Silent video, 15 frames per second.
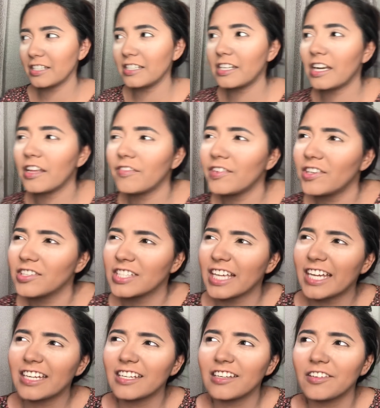Skindinavia or
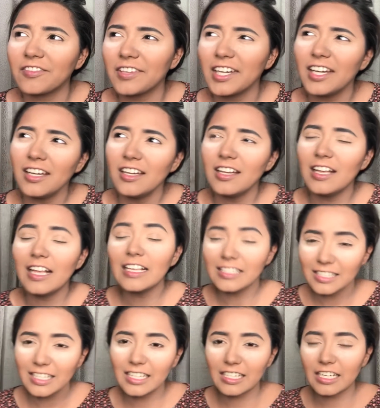
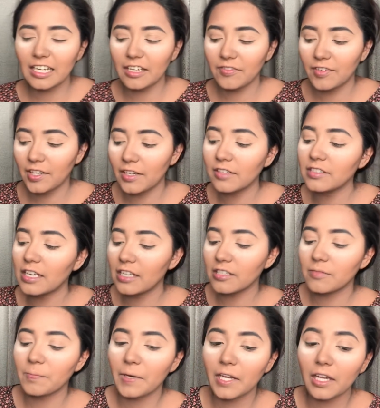Skindinavia
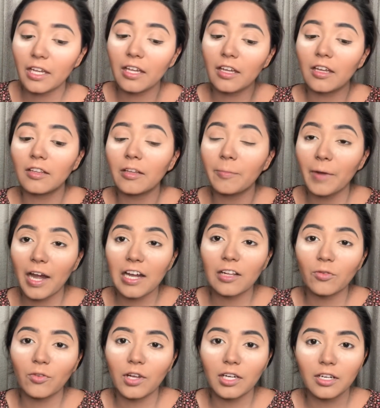setting spray. The
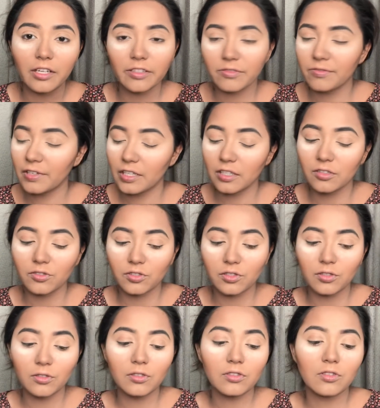bridal one is really good
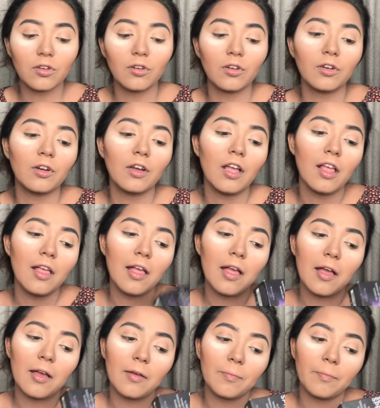too, so
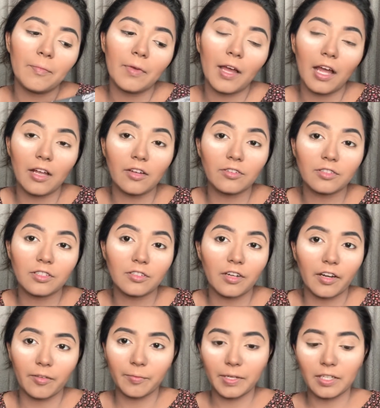I would
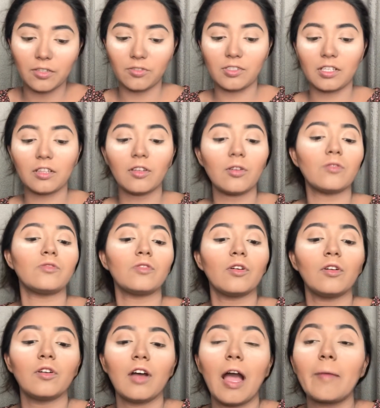recommend using those.
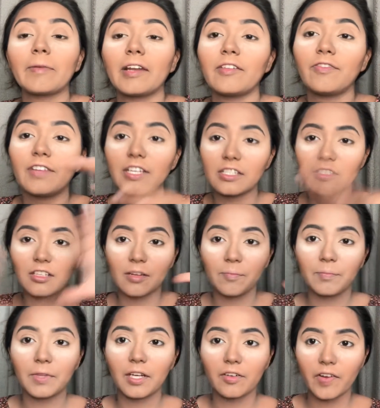So I'm gonna finish up
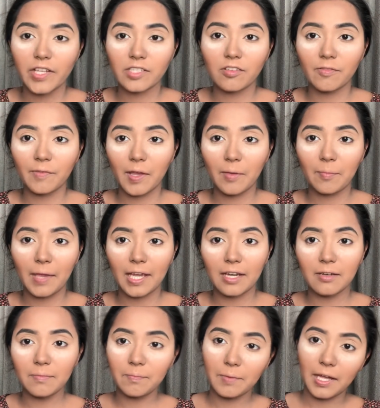the rest of my
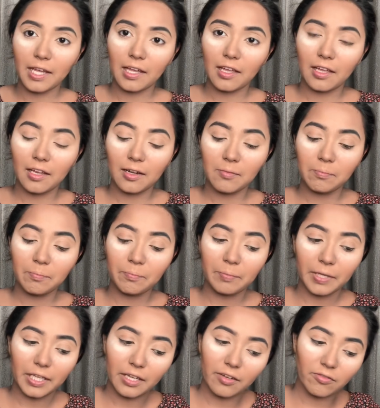makeup and
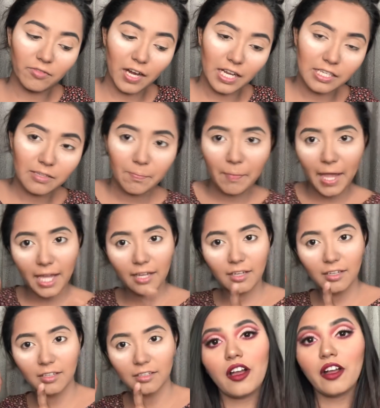be right back.
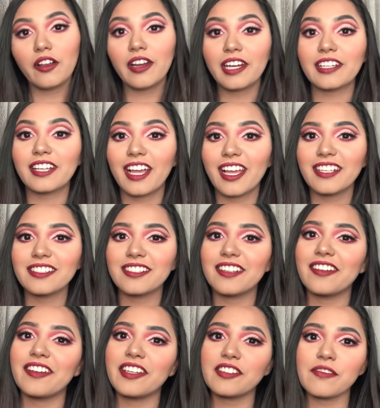Alright guys, the
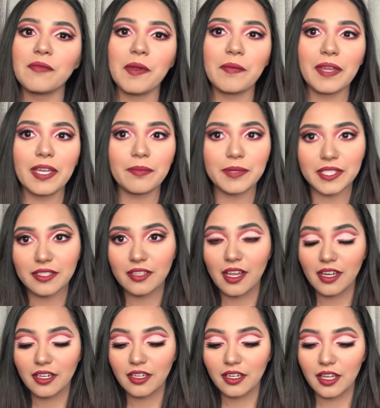rest of my makeup is
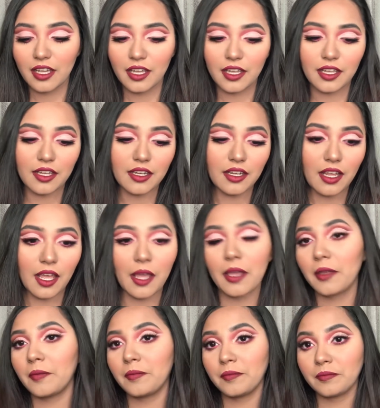done and
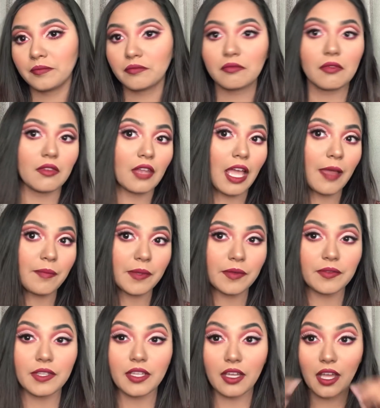I'm happy
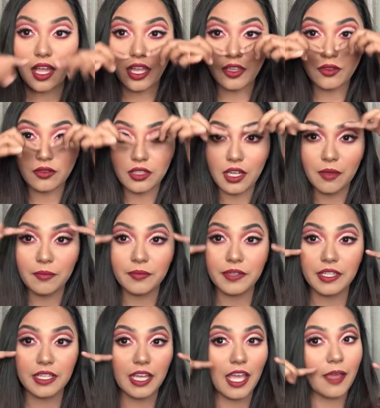with the eye look. I'm
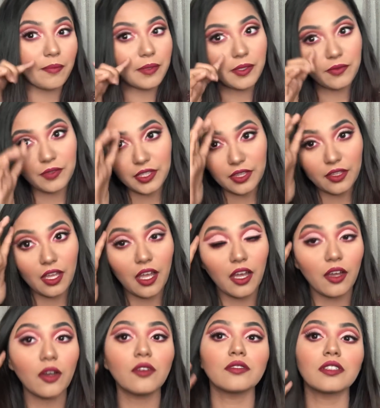really happy with
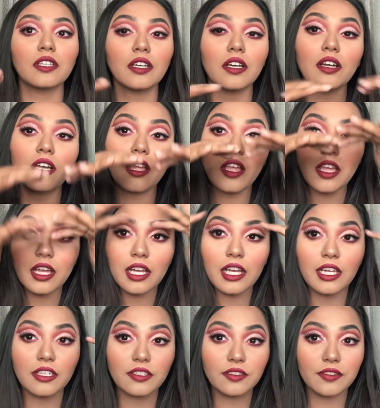how the
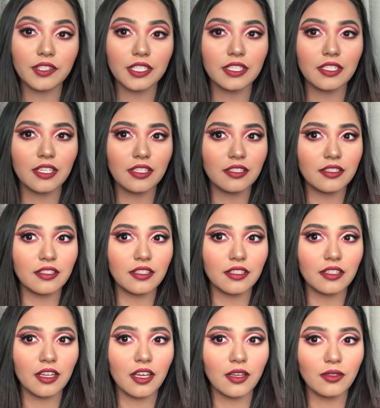cut crease has
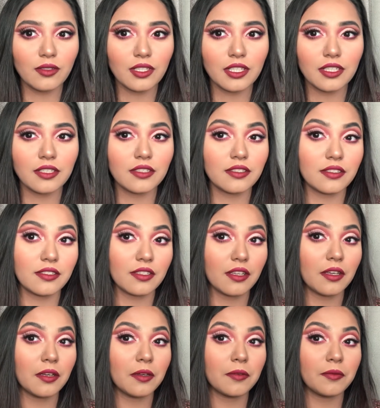turned out. It's
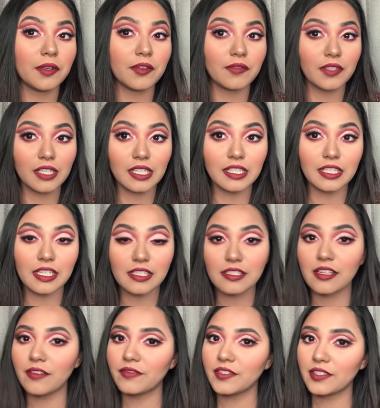one of the
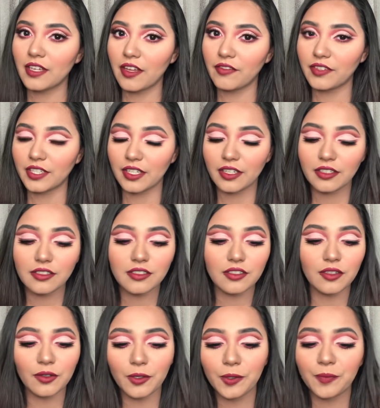cleanest I've ever done,
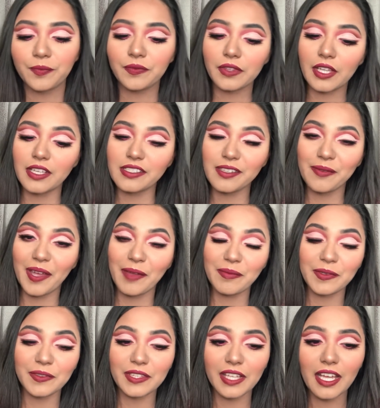so yes, I'm
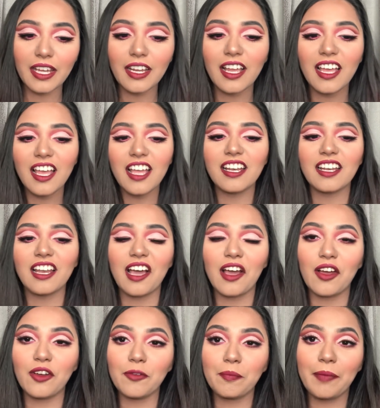happy with that.
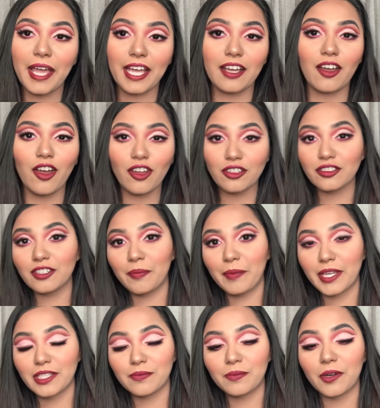Now back onto the
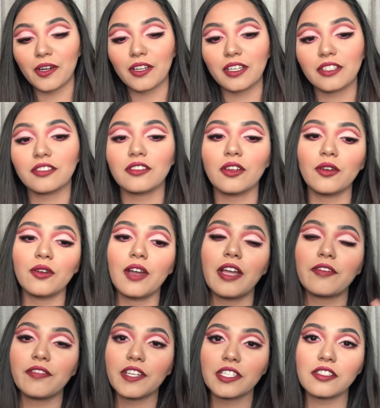base product. So
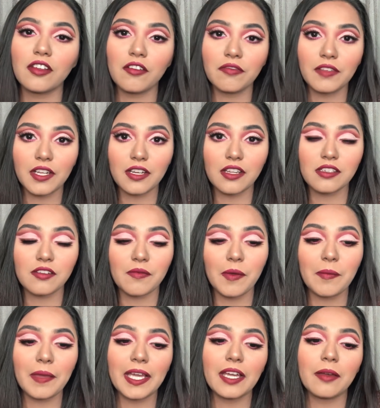I finished off the rest of
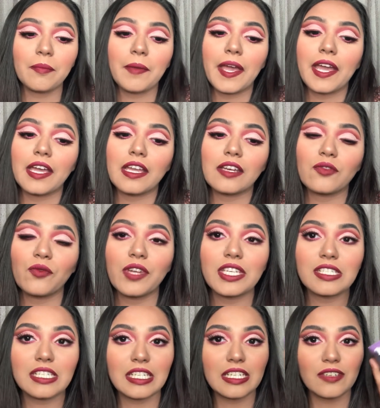my makeup and
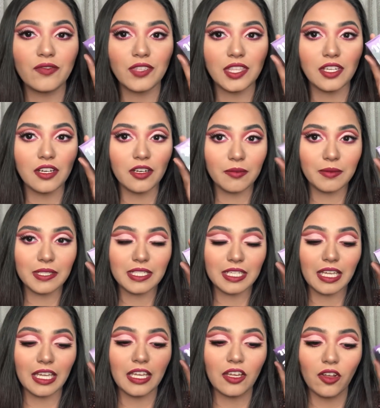went in with the Urban
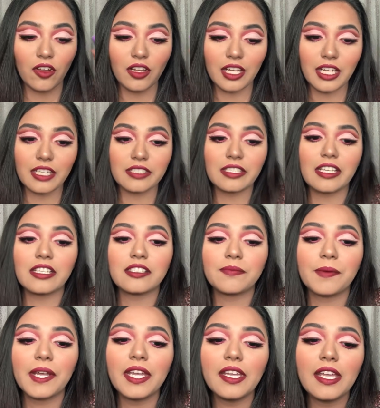Decay All Nighter setting
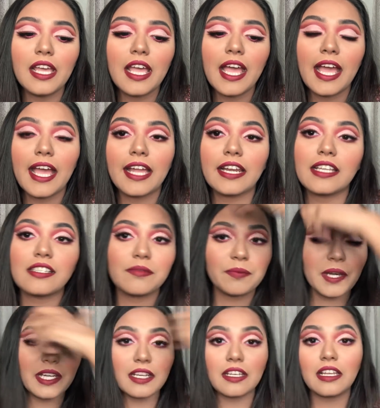spray, and I
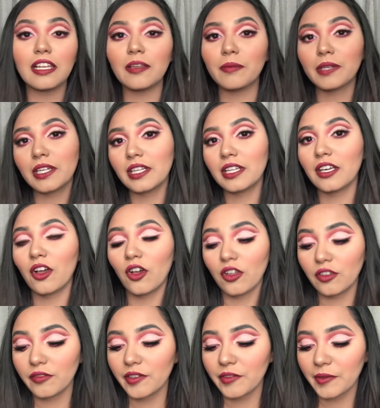sprayed it liberally
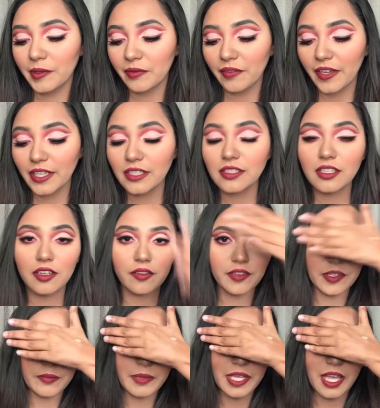all over my face,
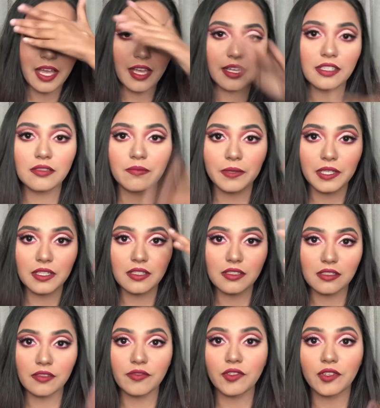covering my eyes,
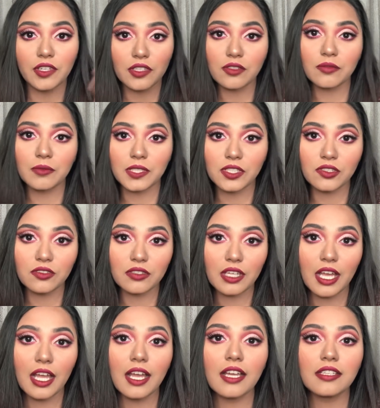because if you get too much into the
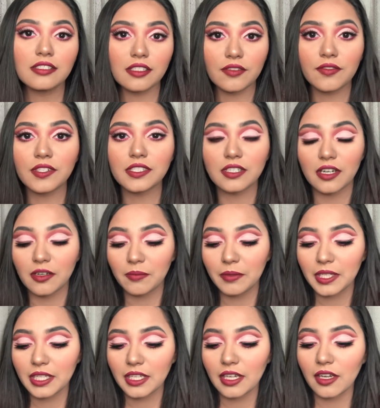eyes it will start
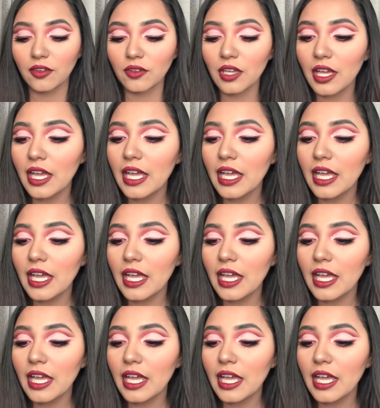bleeding out.